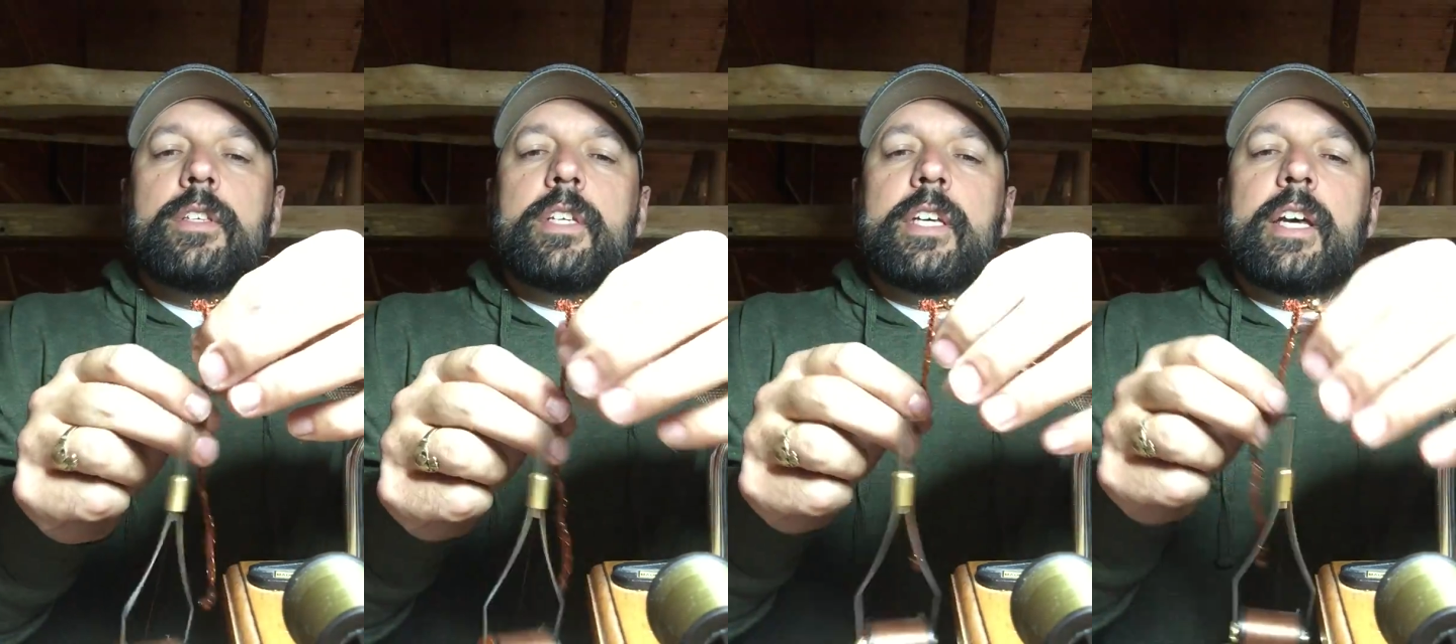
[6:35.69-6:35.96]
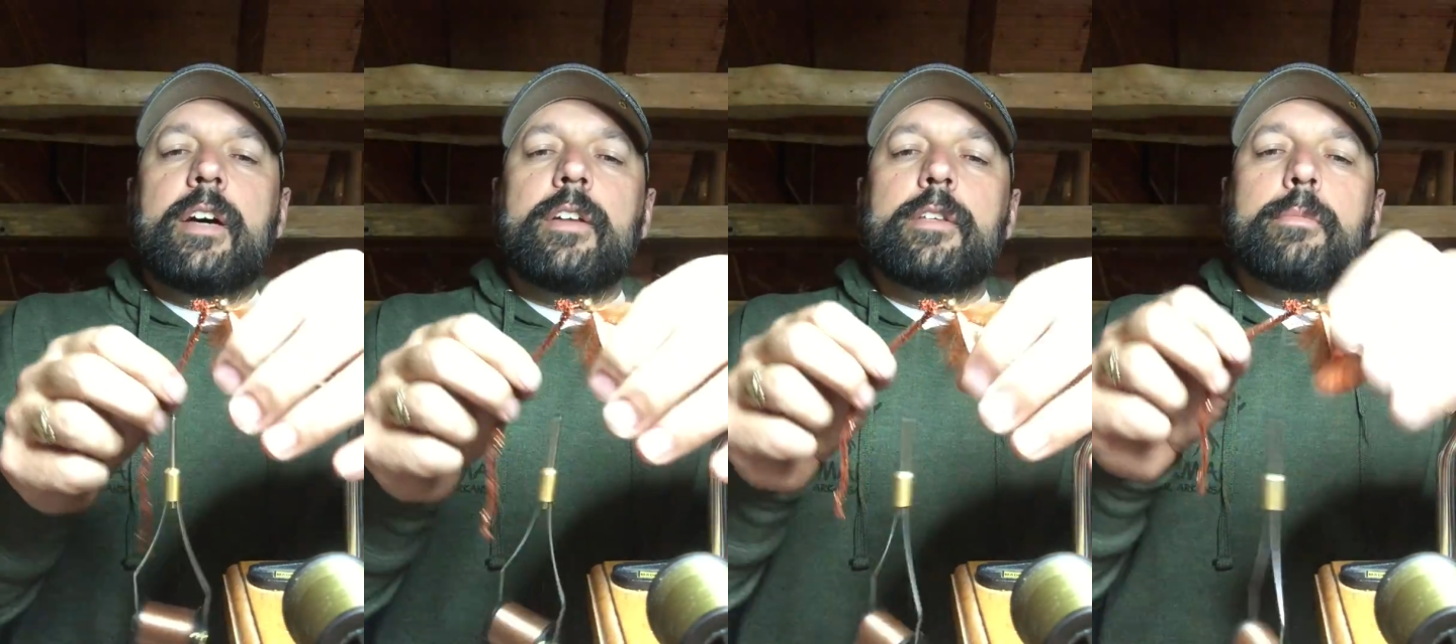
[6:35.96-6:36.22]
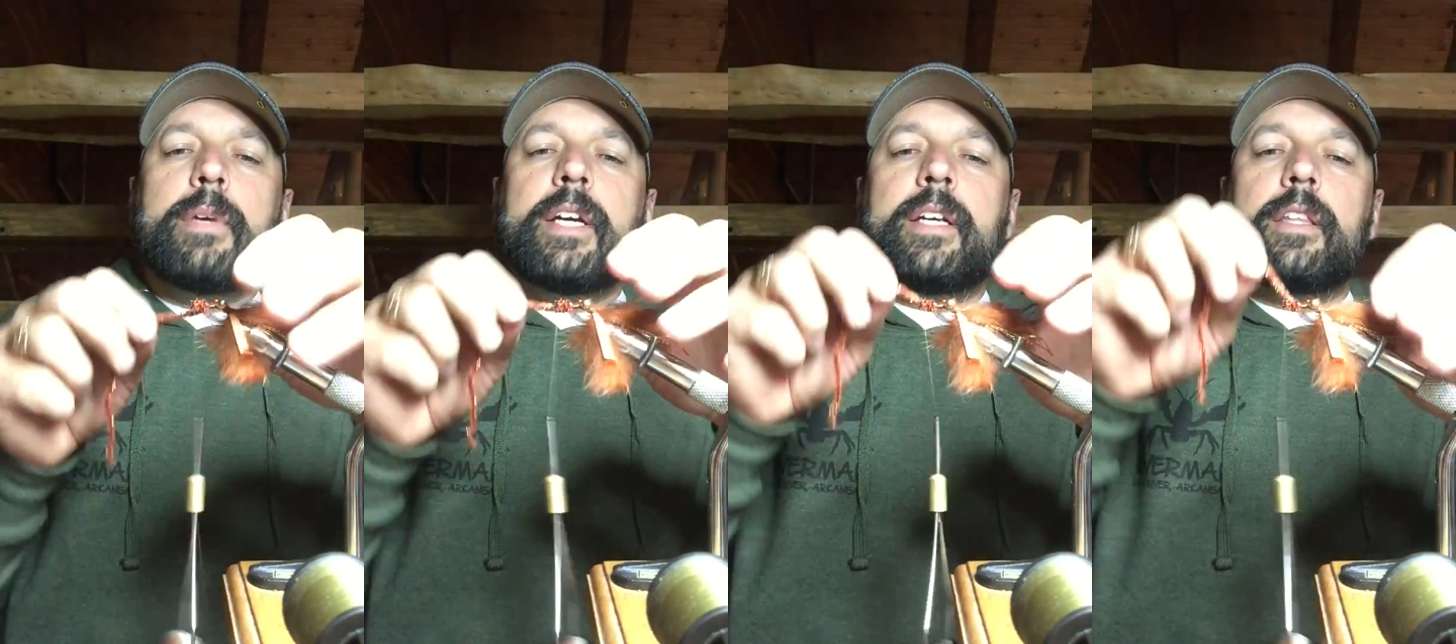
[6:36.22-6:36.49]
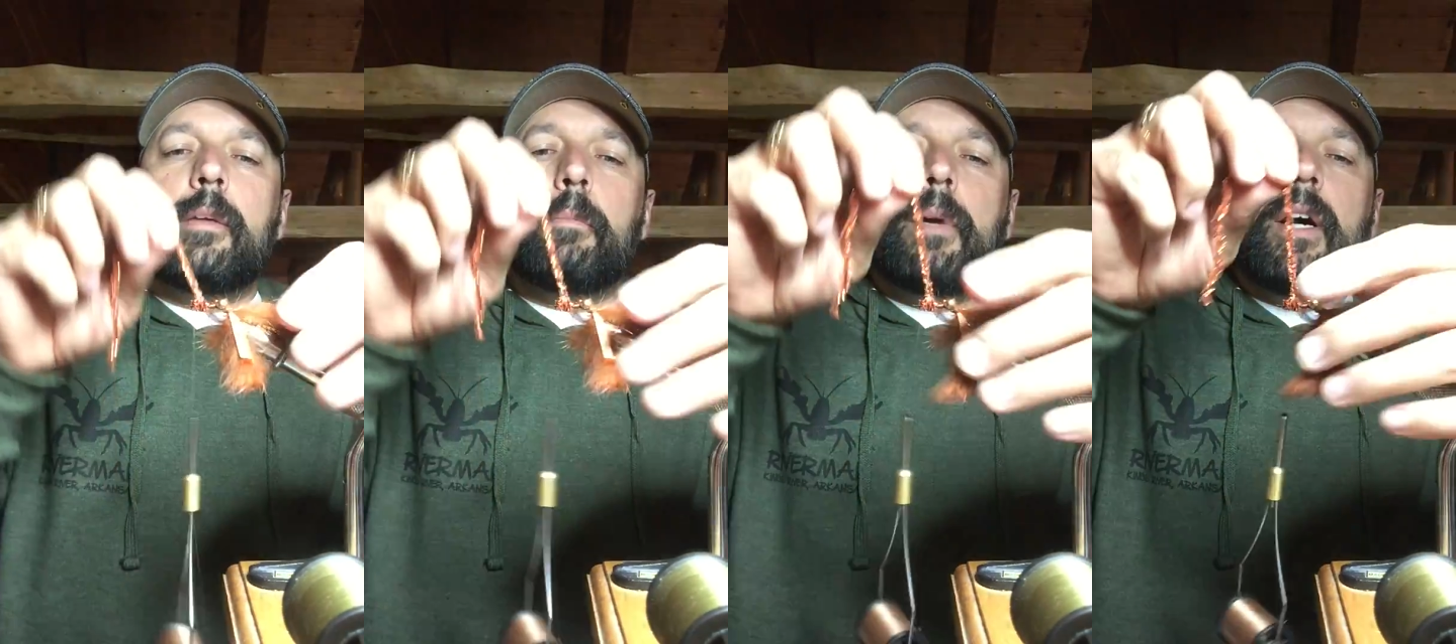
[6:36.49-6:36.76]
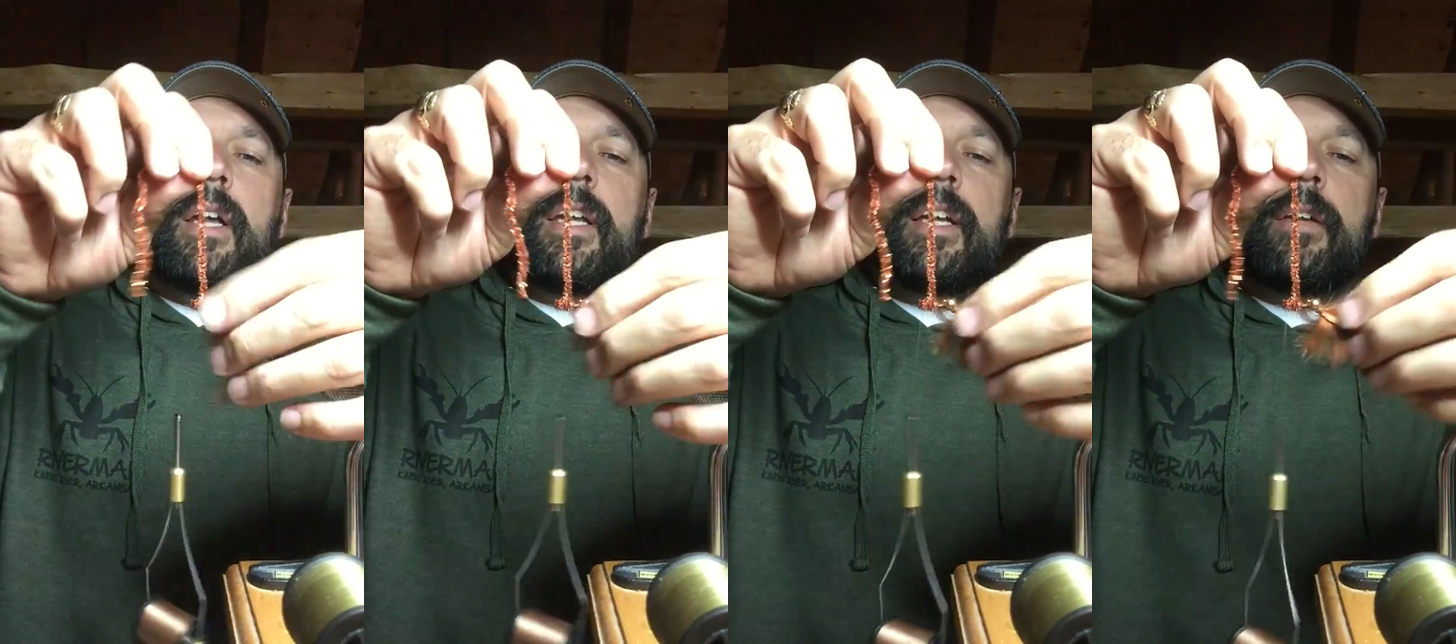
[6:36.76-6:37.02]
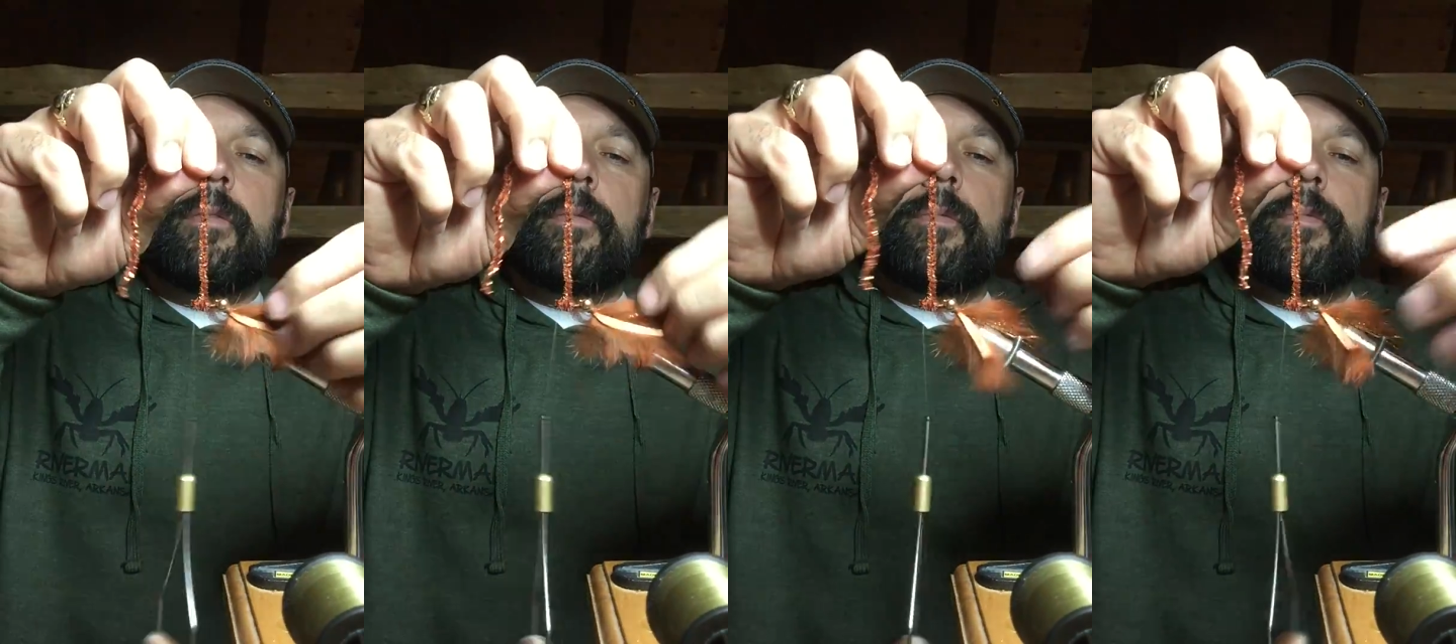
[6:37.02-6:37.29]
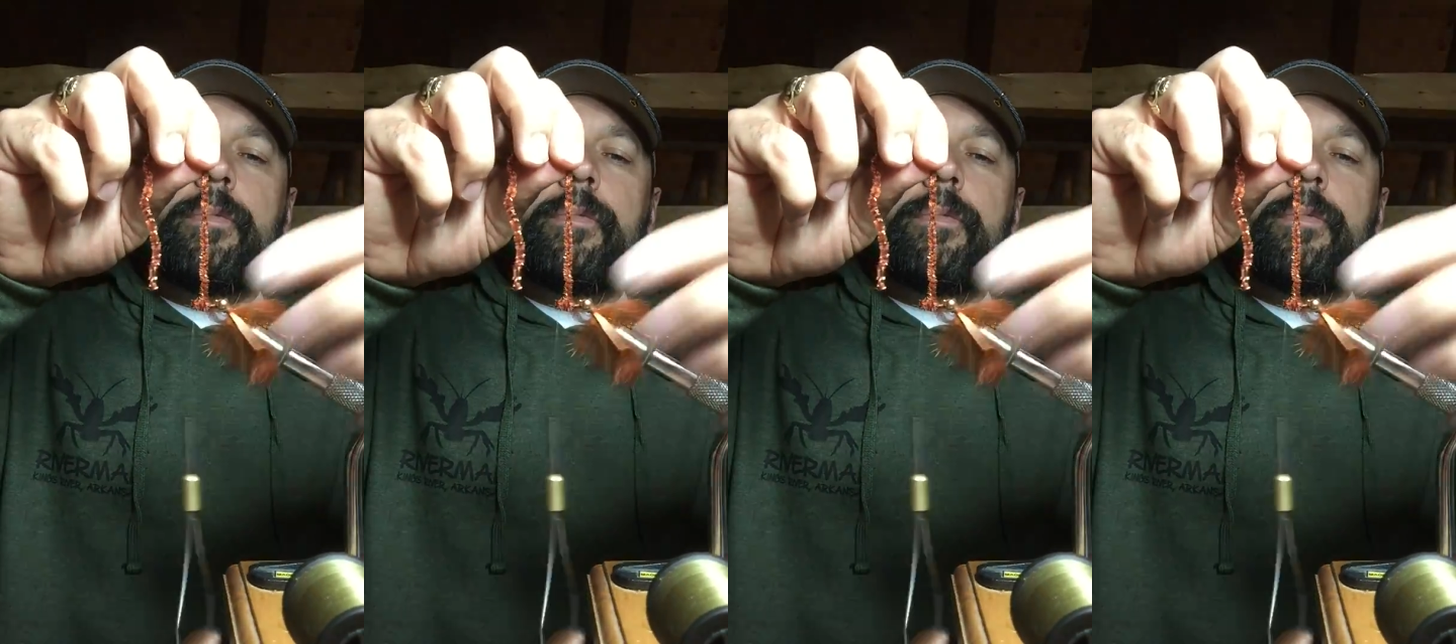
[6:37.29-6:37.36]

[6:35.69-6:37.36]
see how it's making the body